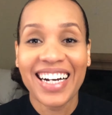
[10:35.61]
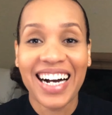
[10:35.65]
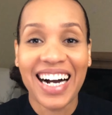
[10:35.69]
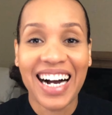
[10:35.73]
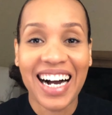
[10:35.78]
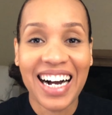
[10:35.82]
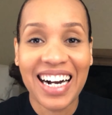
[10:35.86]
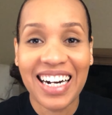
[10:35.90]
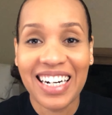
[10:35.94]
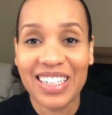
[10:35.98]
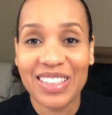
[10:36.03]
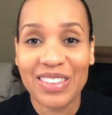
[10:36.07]

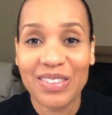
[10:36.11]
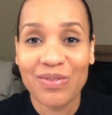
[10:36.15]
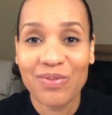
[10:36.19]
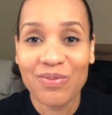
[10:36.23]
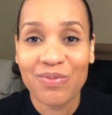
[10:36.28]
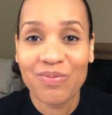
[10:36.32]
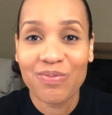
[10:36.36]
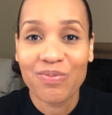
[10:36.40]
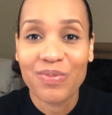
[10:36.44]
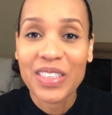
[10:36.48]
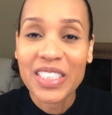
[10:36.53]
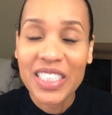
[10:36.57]
Um,
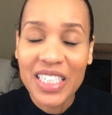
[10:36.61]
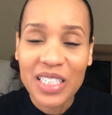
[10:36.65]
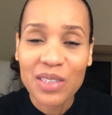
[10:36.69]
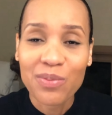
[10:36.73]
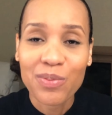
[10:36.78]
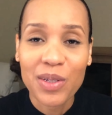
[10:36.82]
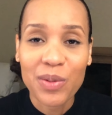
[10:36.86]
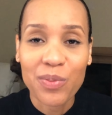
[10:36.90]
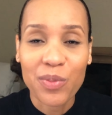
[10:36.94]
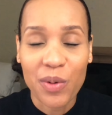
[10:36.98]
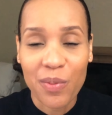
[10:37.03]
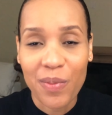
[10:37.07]
but just
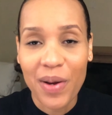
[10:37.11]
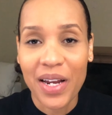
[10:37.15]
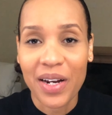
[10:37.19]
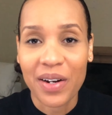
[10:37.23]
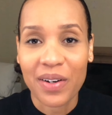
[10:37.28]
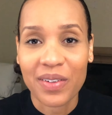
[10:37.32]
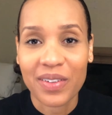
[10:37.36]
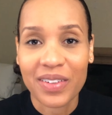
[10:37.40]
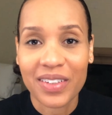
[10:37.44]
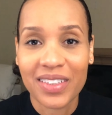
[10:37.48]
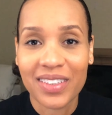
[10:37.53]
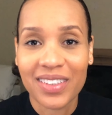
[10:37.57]
be
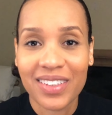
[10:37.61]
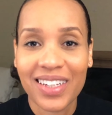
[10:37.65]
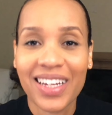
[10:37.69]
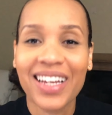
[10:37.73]
prepared.